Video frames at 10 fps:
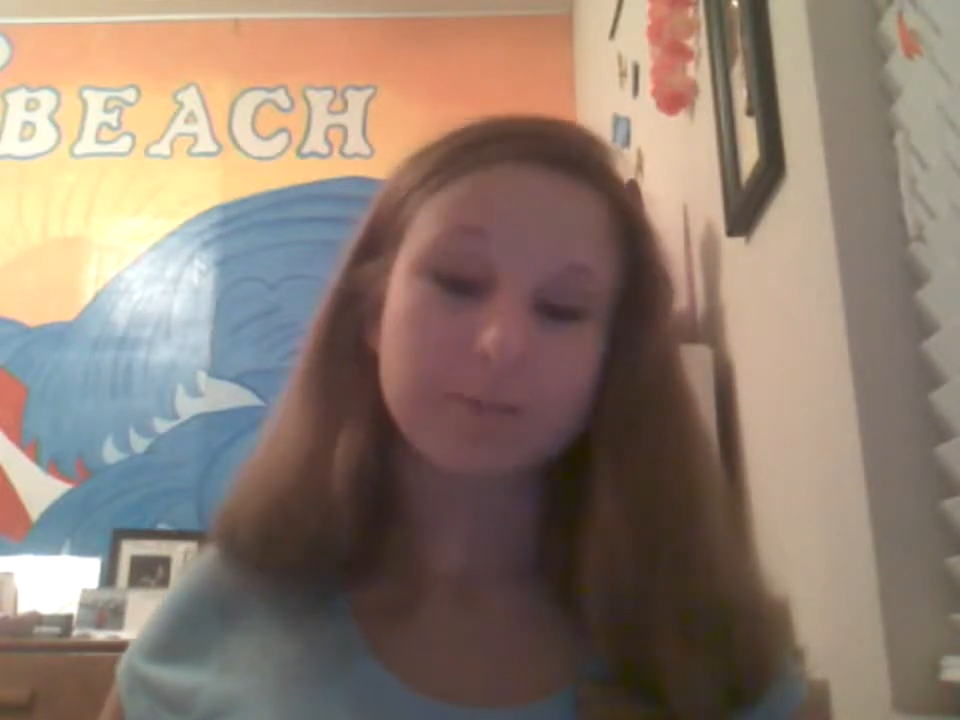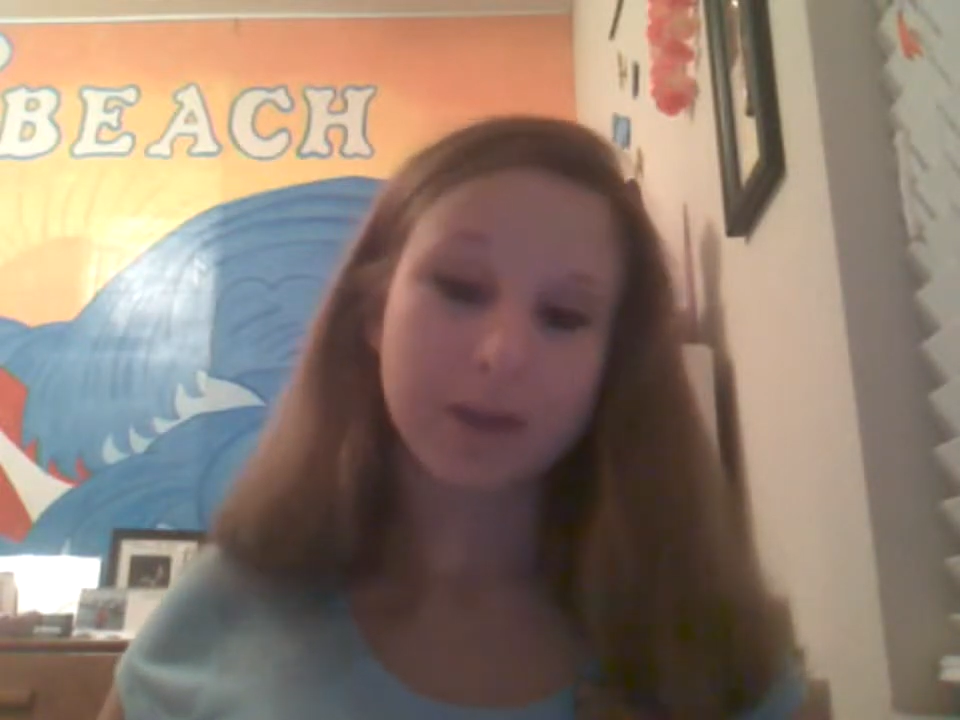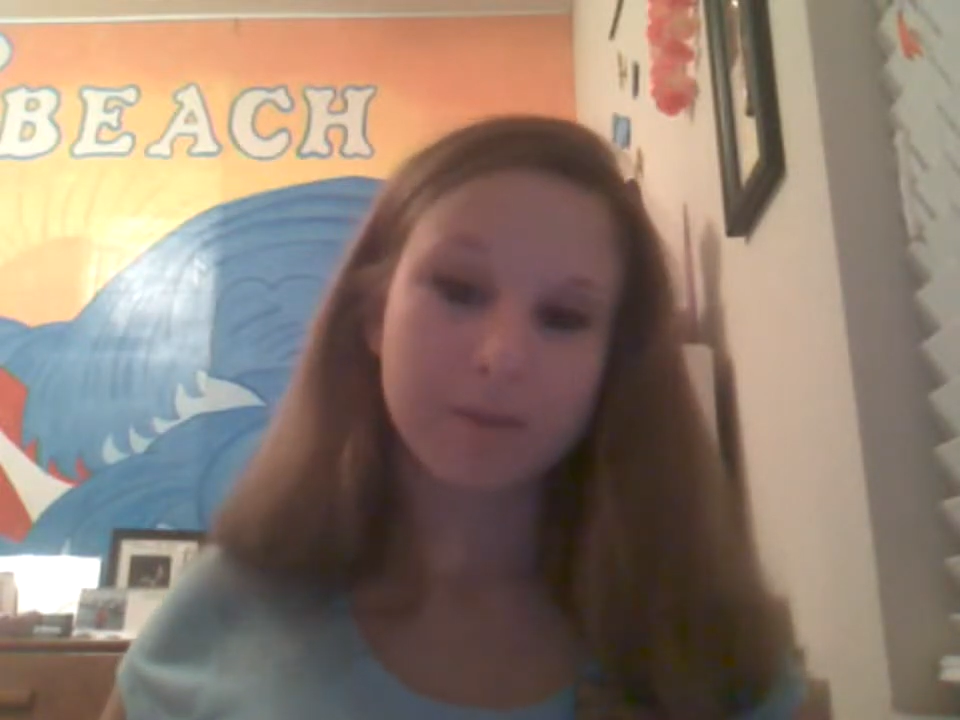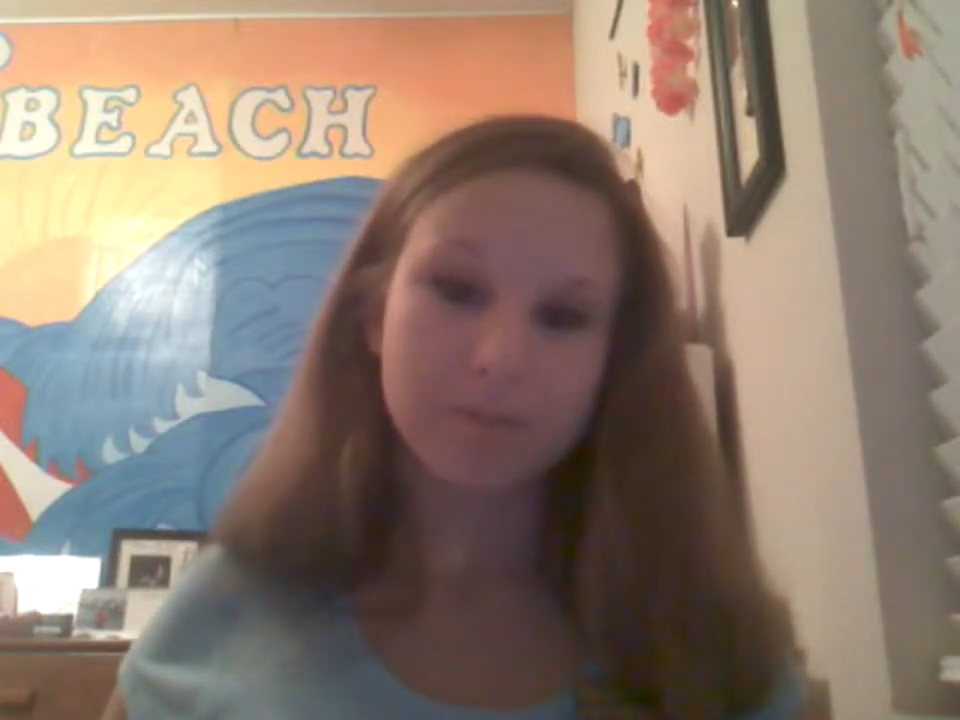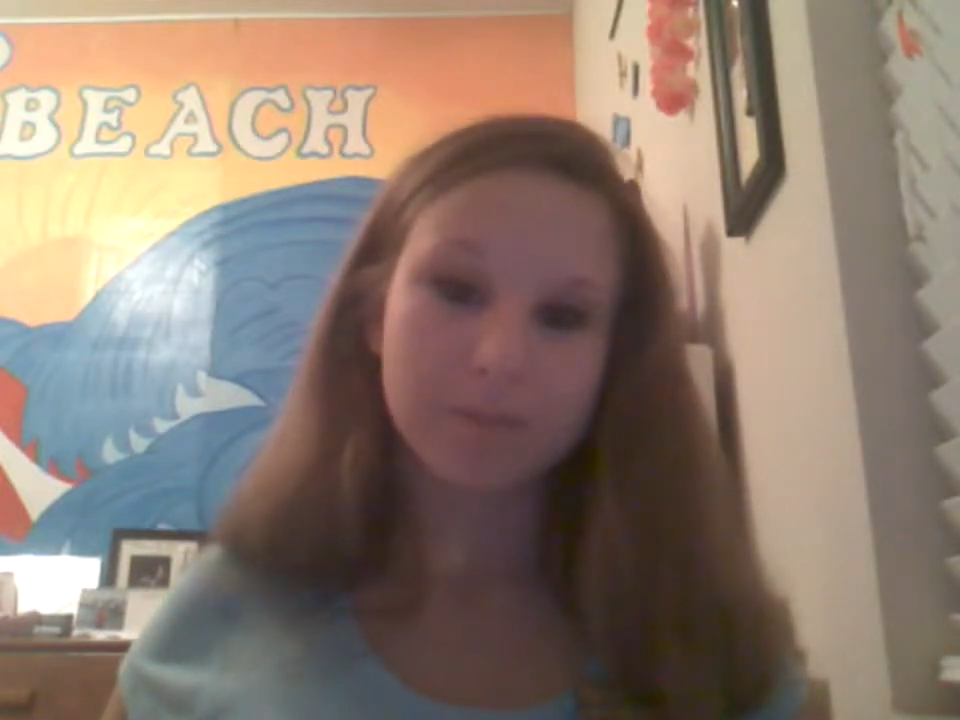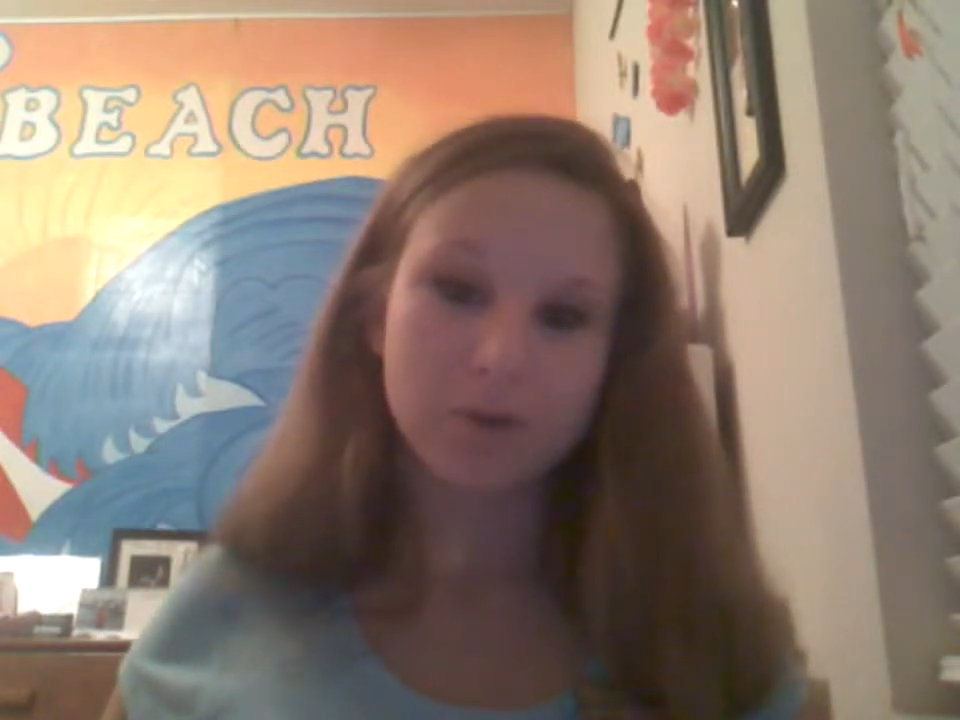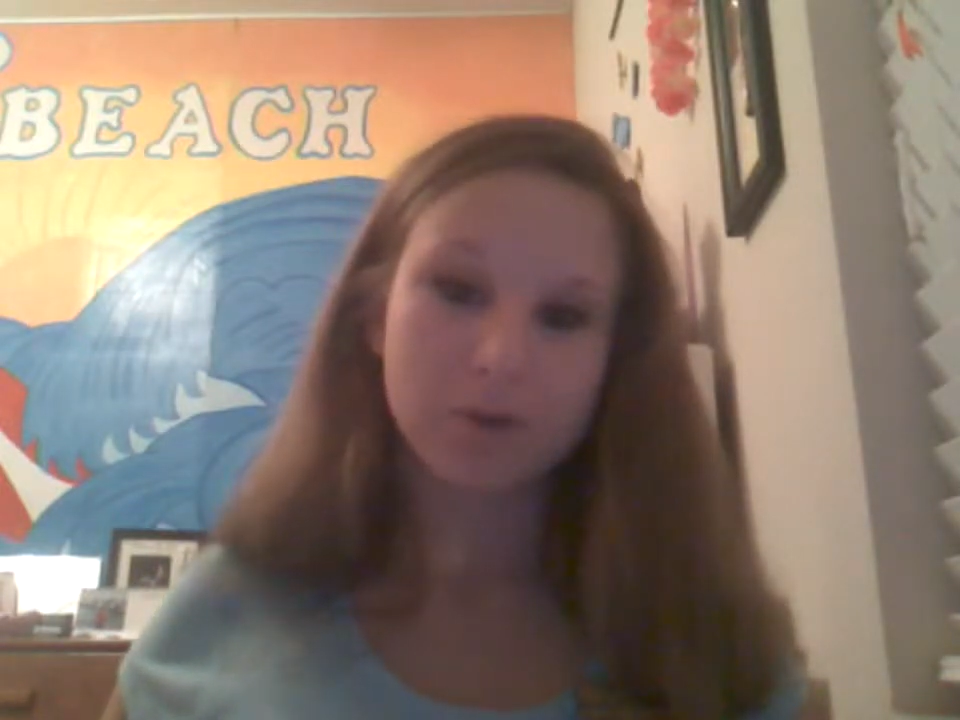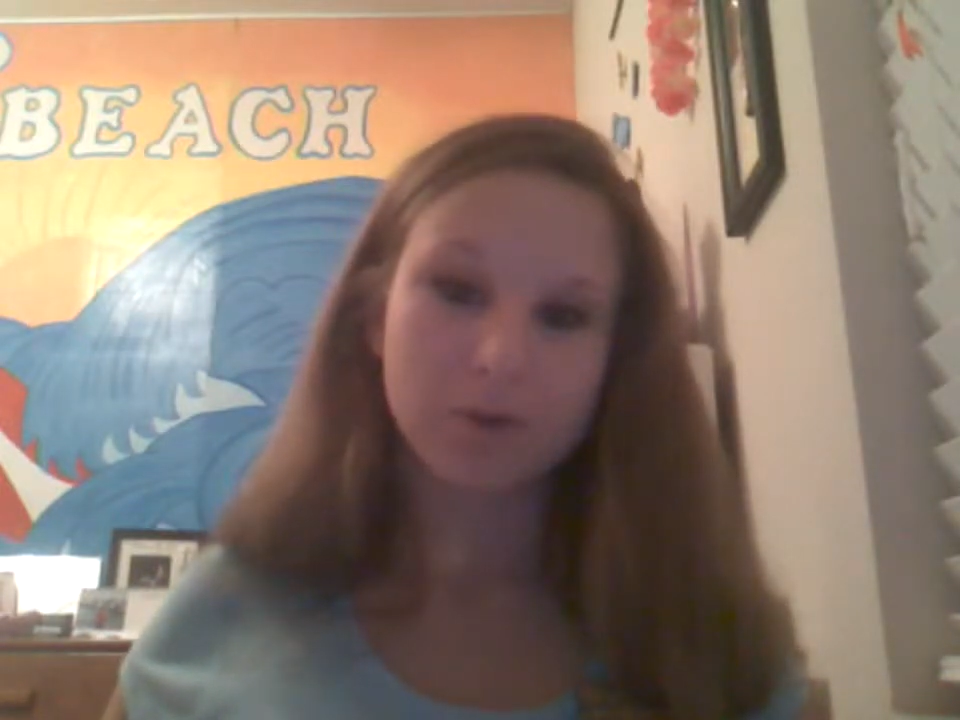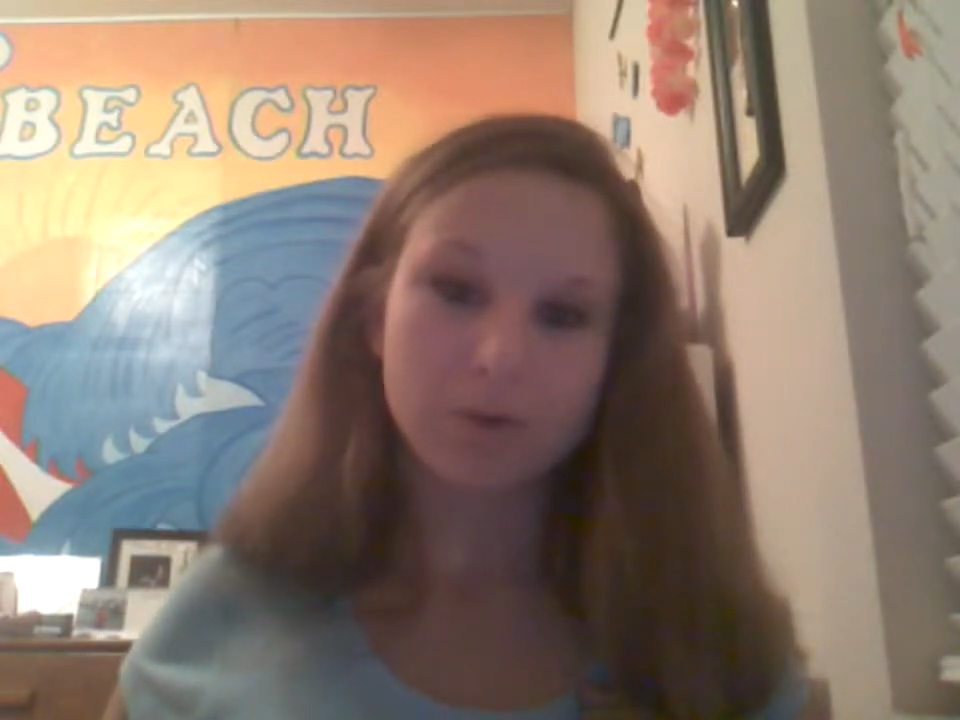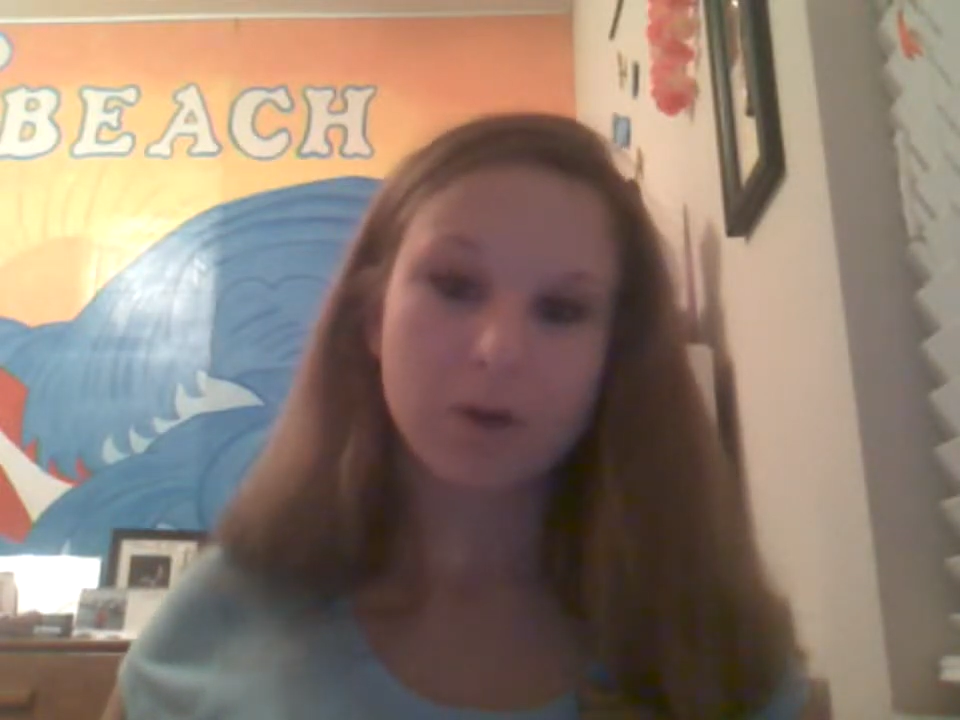
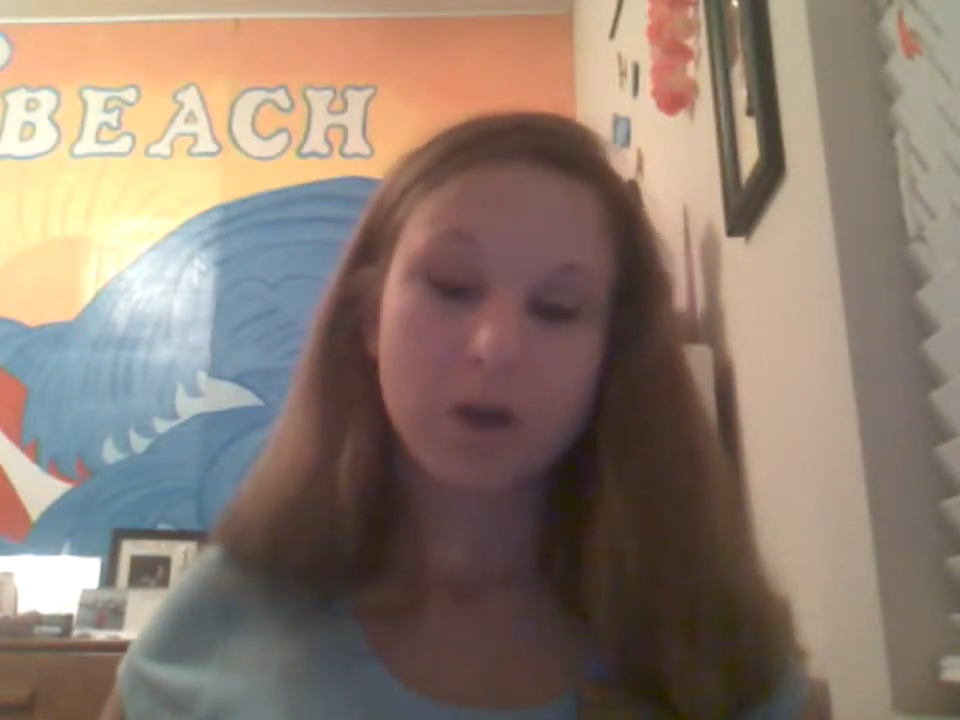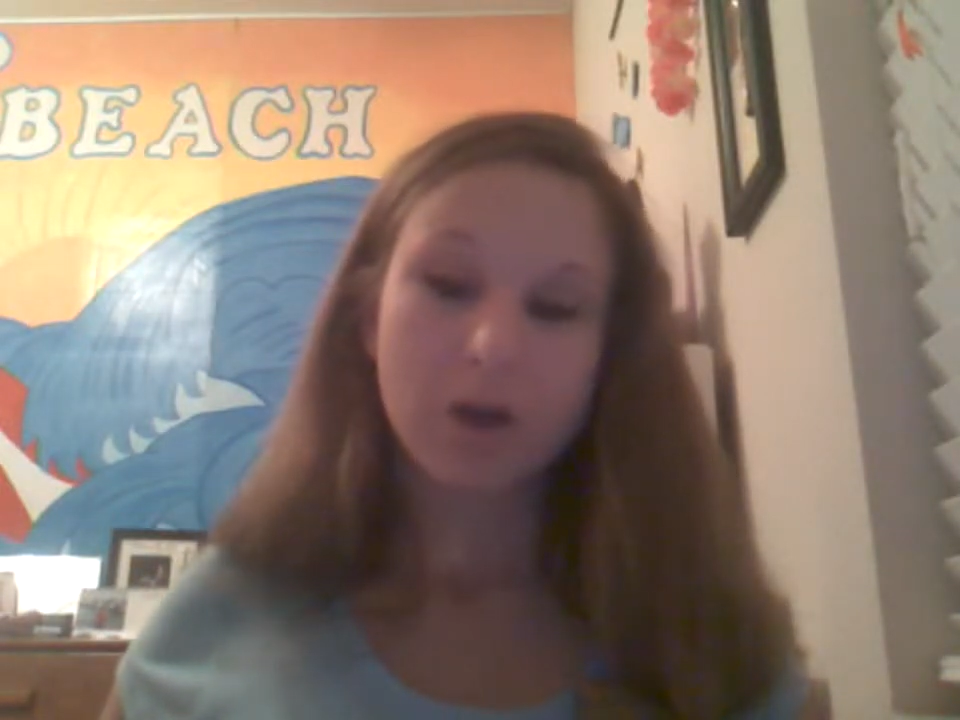bamboo,